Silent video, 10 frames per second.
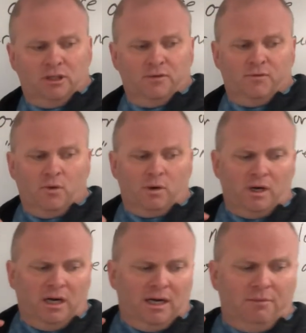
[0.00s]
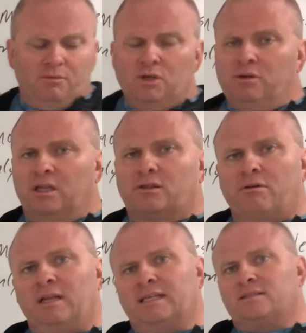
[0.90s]
for Unit
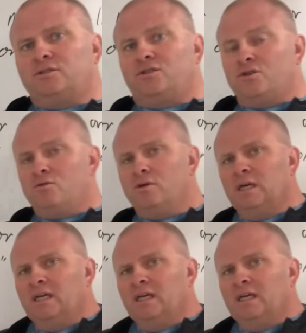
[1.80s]
3, Lesson 2.